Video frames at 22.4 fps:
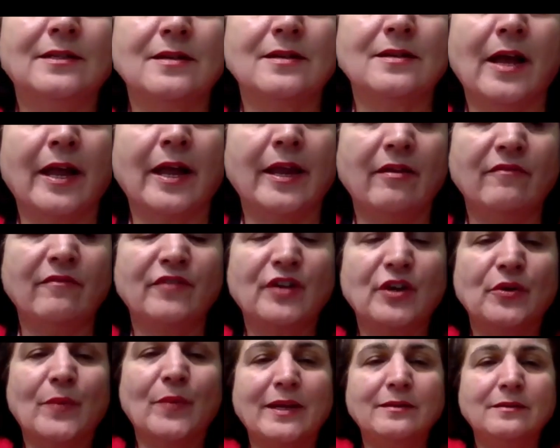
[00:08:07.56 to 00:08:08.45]
Hi,
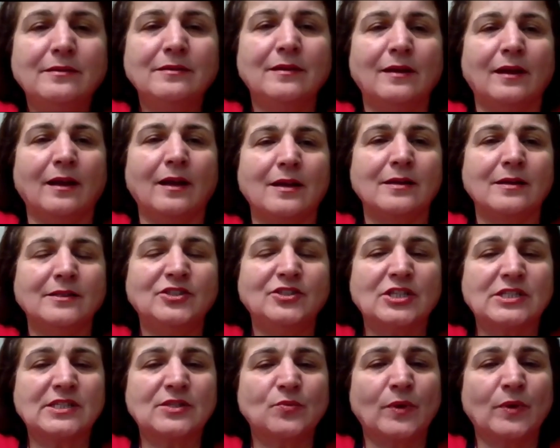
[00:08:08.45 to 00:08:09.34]
everyone. I
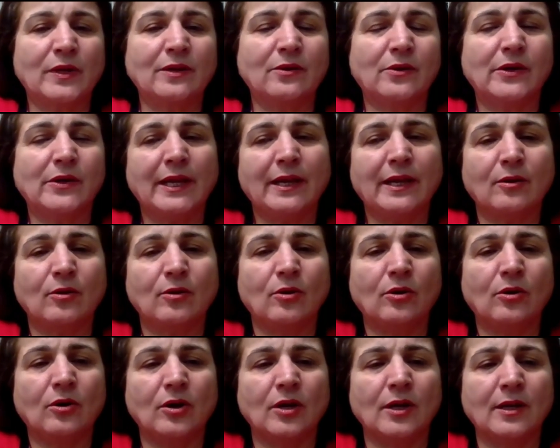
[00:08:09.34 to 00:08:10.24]
just want to
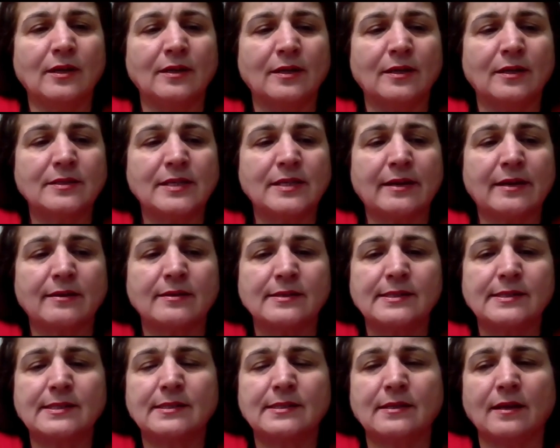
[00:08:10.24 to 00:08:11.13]
echo
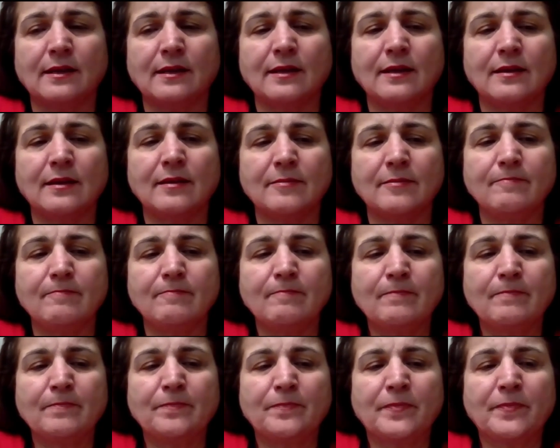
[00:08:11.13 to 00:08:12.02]
Tara's
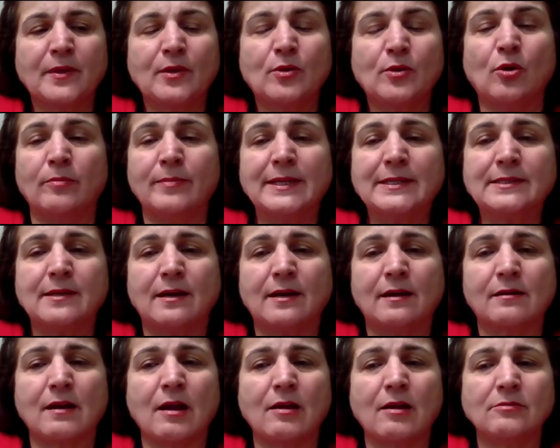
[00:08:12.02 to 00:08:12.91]
comment
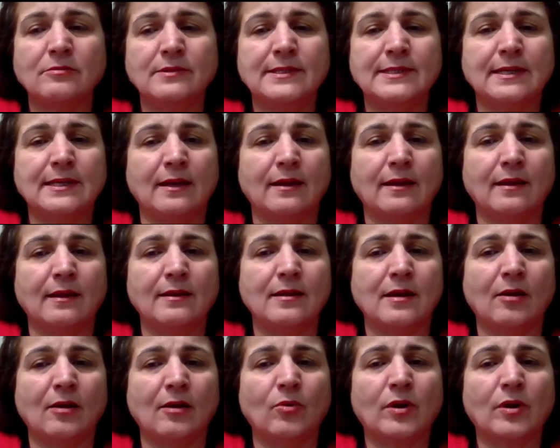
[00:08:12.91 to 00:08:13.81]
around
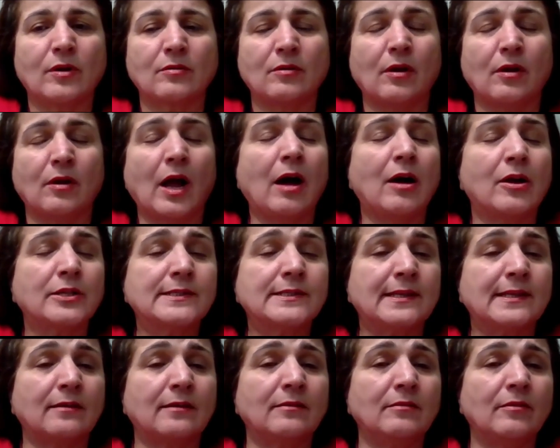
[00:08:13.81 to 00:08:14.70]
our
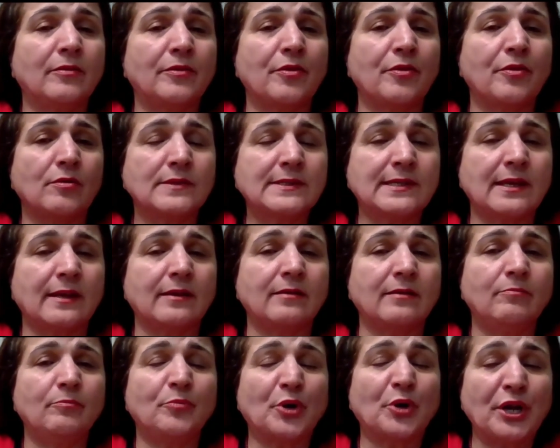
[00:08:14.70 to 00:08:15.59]
hearts and thoughts
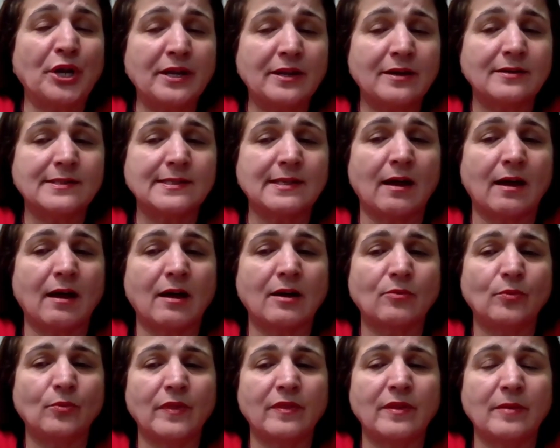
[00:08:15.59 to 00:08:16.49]
and prayers
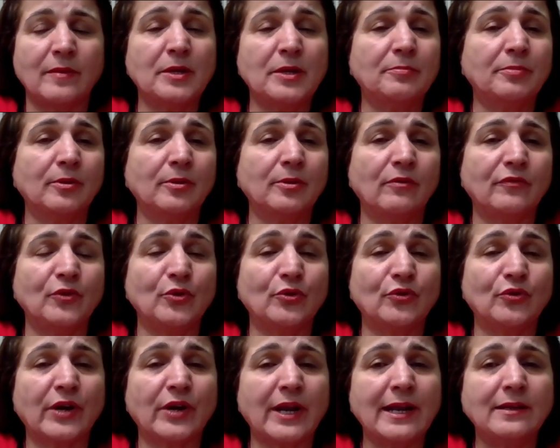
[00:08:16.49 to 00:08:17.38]
are with the people of
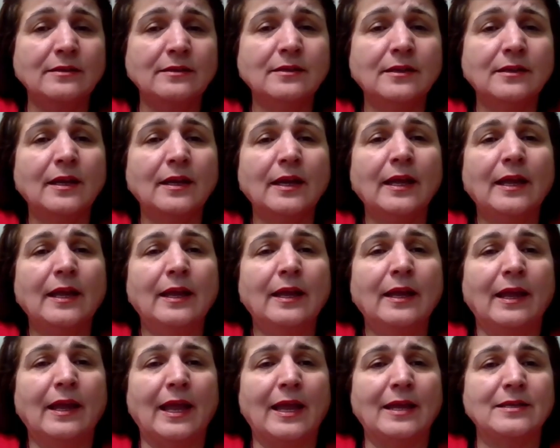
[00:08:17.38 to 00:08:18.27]
Ukraine
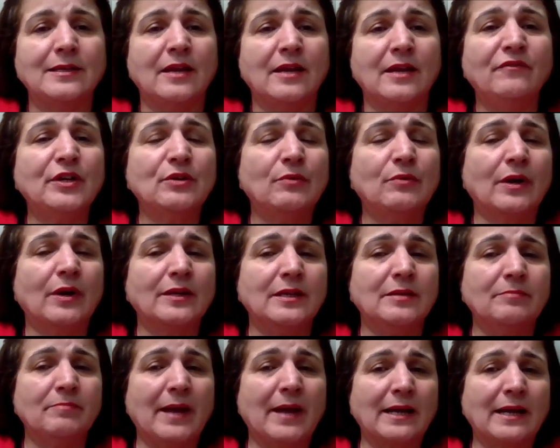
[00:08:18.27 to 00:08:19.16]
and everyone
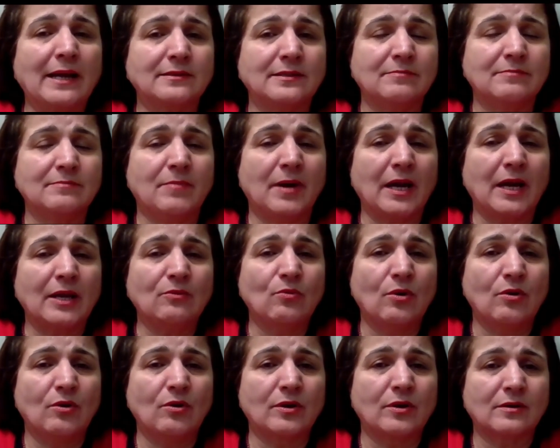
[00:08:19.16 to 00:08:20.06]
impacted by
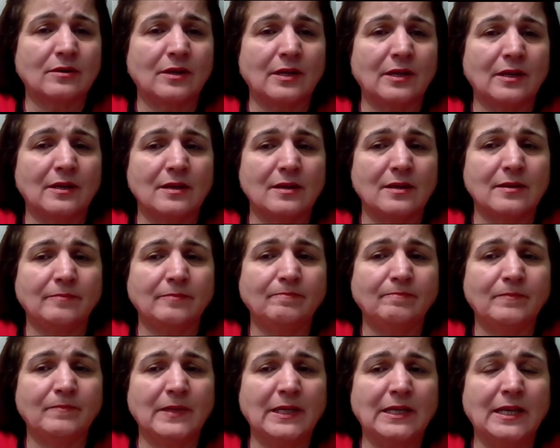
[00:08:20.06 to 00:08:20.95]
war
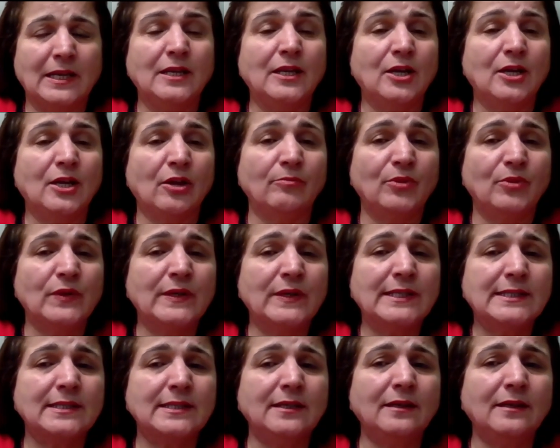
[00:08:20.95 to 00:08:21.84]
in any
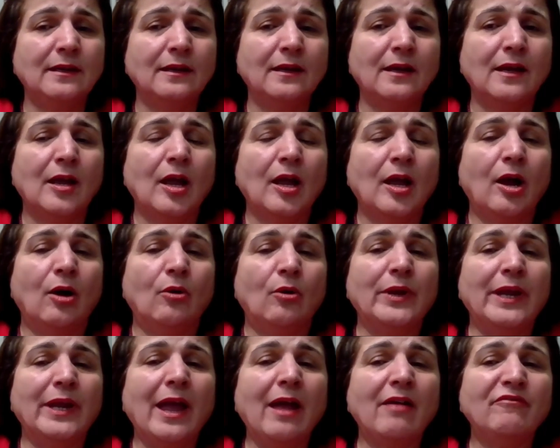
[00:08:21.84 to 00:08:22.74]
community.
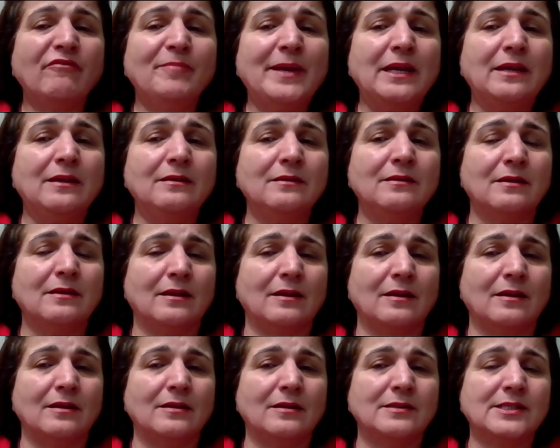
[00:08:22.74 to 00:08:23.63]
We have been
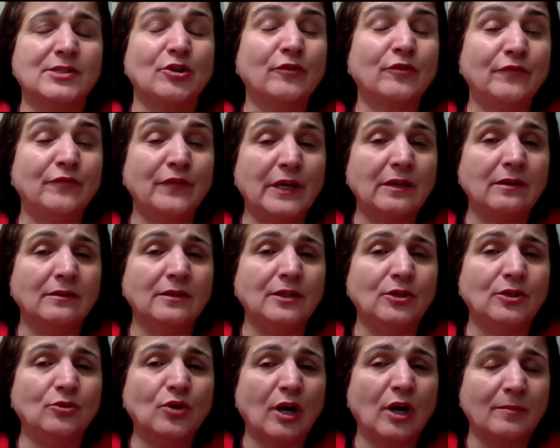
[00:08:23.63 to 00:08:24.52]
serving
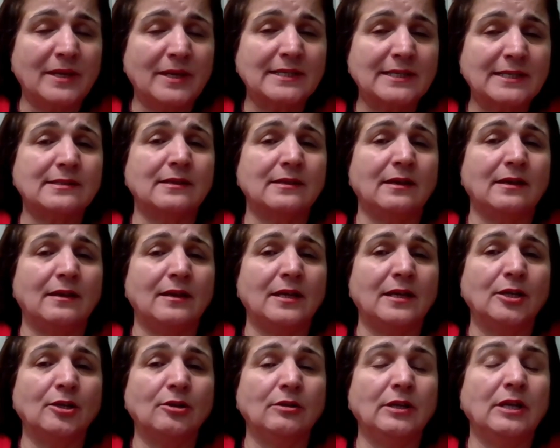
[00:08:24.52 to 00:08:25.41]
newcomers,
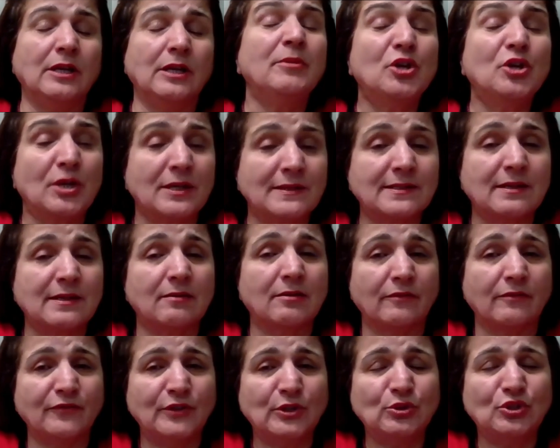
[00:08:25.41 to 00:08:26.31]
immigrants and
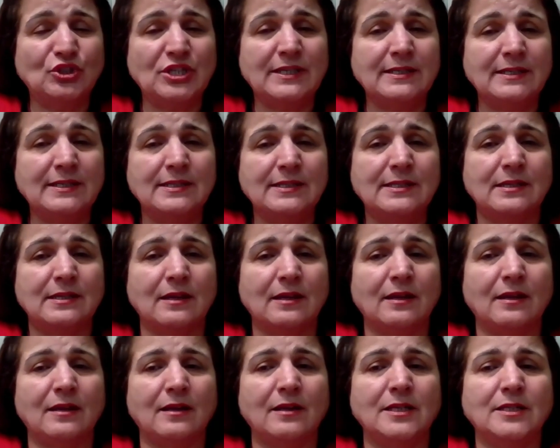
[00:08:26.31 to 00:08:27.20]
refugees
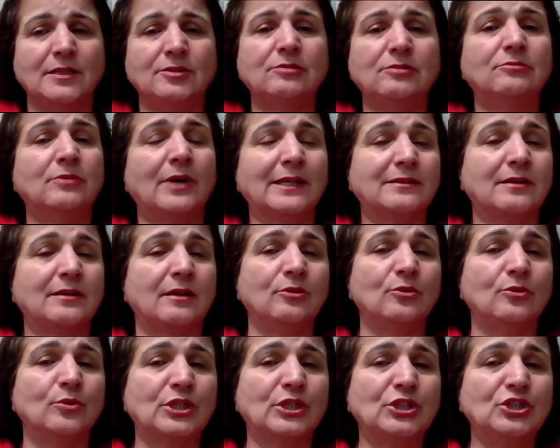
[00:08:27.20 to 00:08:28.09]
into
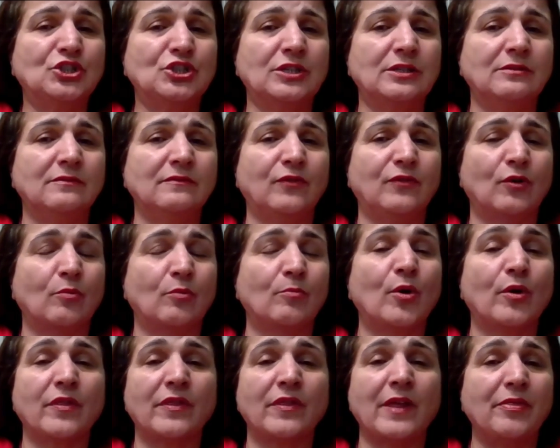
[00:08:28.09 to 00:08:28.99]
Waterloo region for
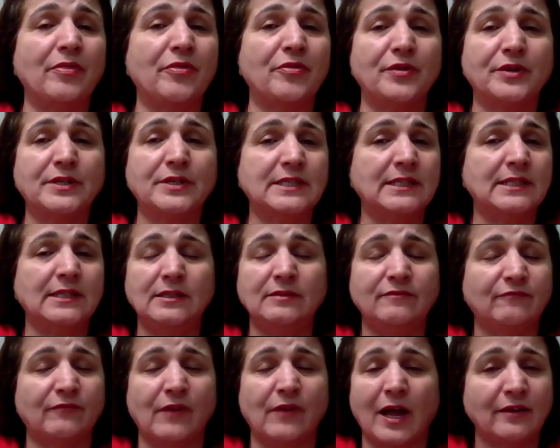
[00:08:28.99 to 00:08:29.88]
more than
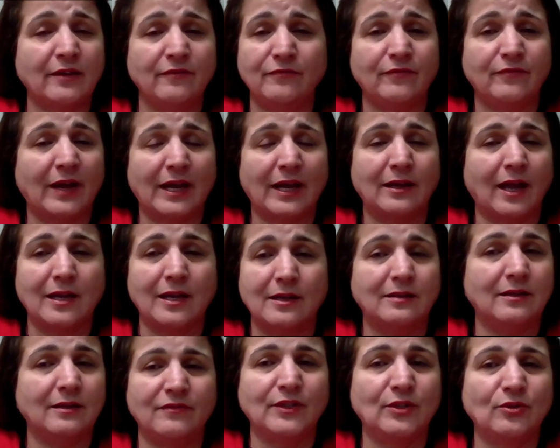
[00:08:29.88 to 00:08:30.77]
35, I
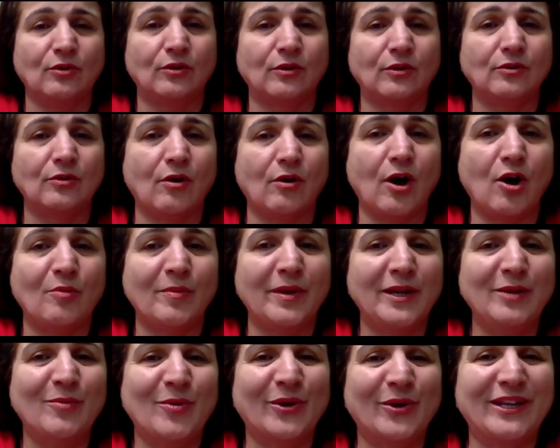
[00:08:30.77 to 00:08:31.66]
even don't know how
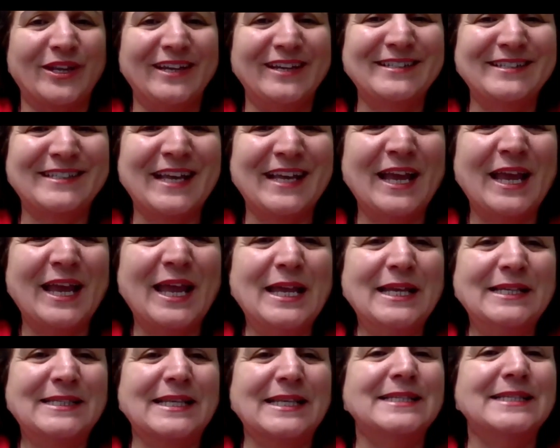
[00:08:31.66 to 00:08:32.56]
many more years,
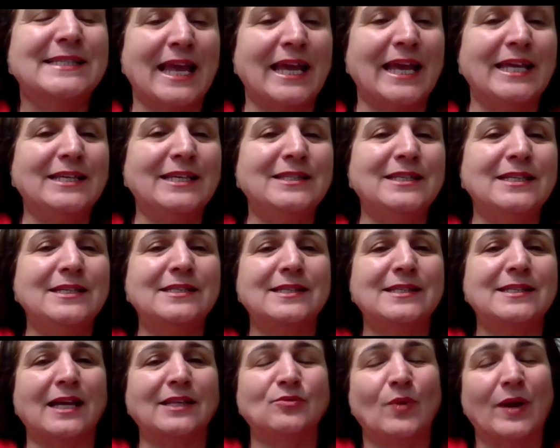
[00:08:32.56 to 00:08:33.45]
since the 80s
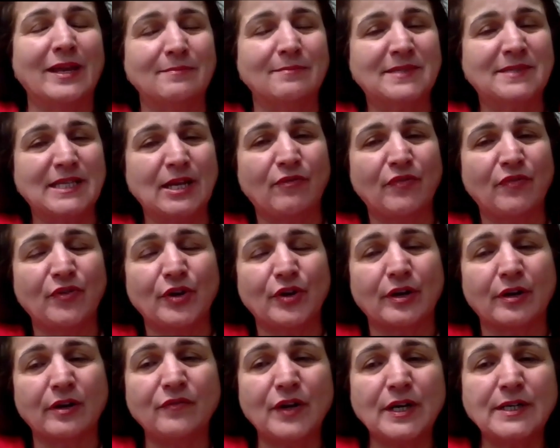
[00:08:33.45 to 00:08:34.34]
at YMCA
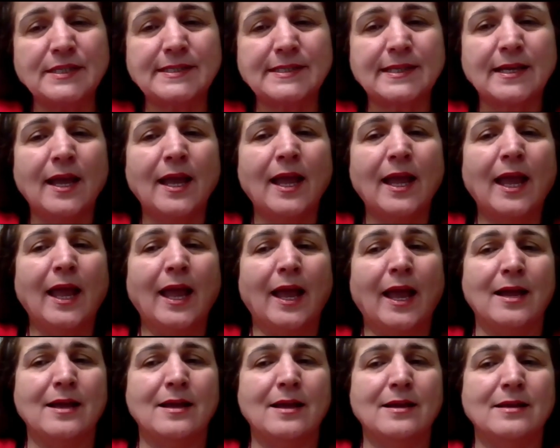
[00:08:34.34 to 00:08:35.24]
Three Rivers.
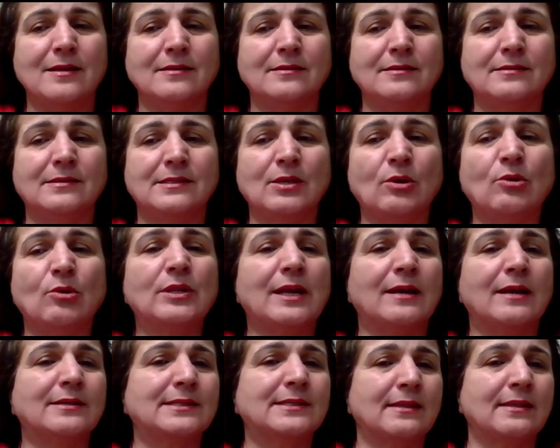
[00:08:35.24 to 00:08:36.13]
So
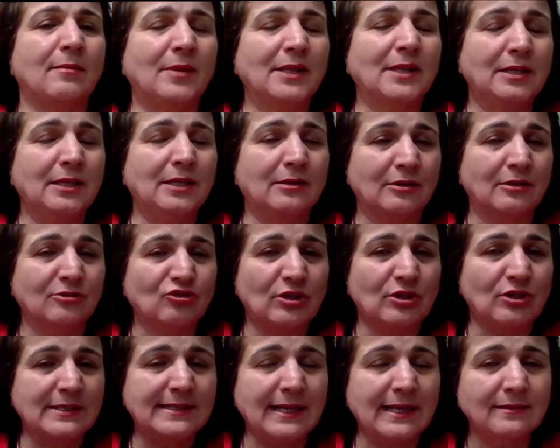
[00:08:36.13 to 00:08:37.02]
does the
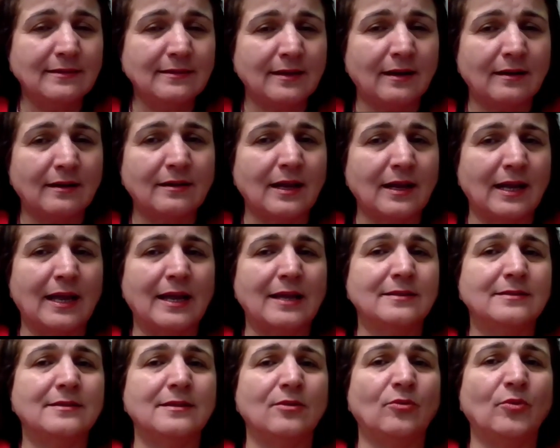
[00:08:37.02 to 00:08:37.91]
Multicultural Center,
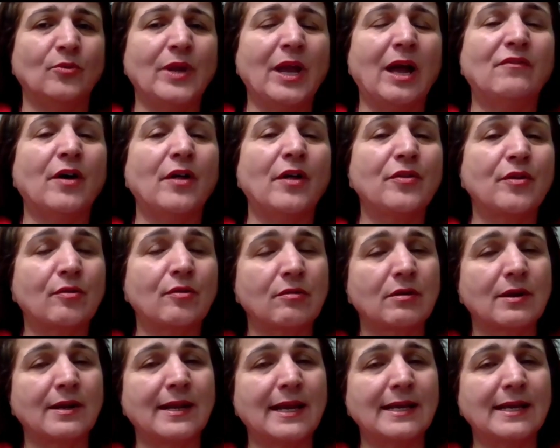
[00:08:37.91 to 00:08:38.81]
and we have other
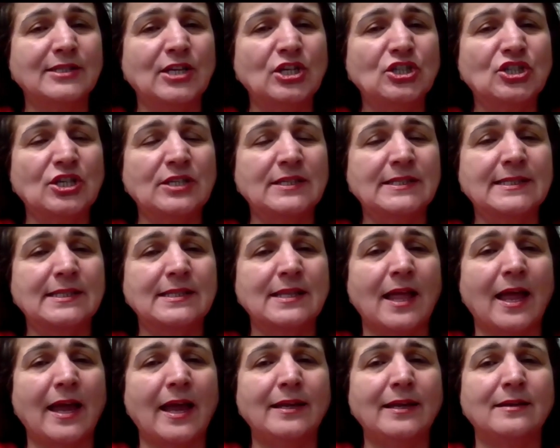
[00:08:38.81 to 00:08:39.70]
organizations
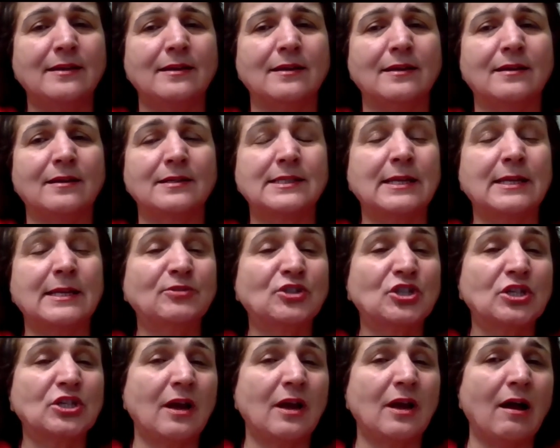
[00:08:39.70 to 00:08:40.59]
like
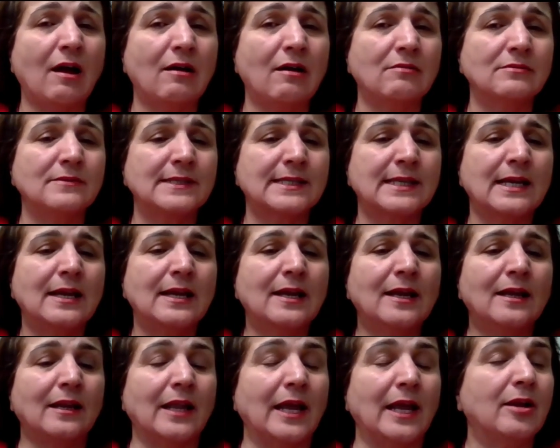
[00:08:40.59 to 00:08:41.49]
Reception House,
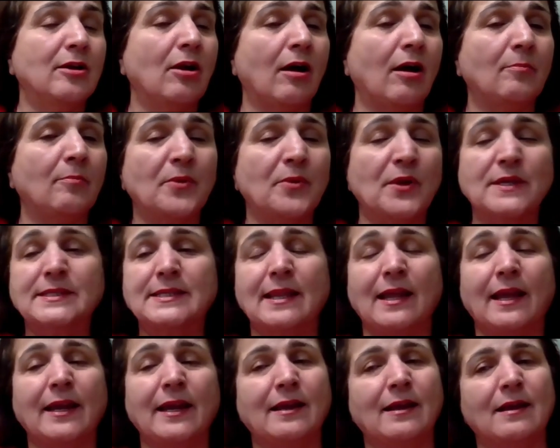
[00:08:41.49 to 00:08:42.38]
like Campus,
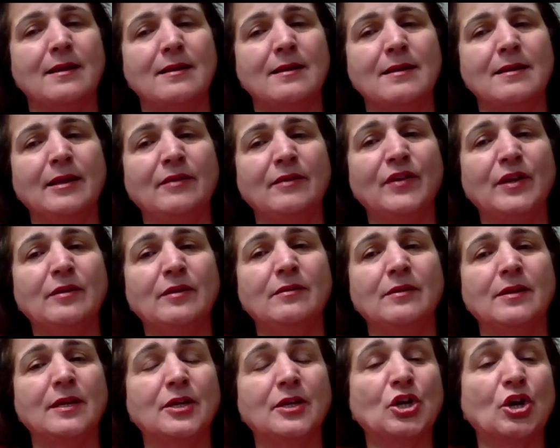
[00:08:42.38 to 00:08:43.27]
like
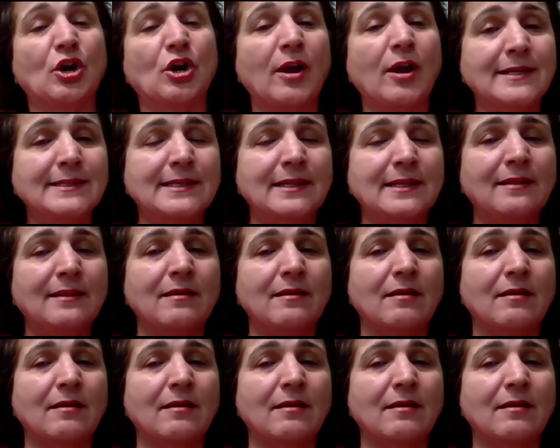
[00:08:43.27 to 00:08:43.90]
even Horizon.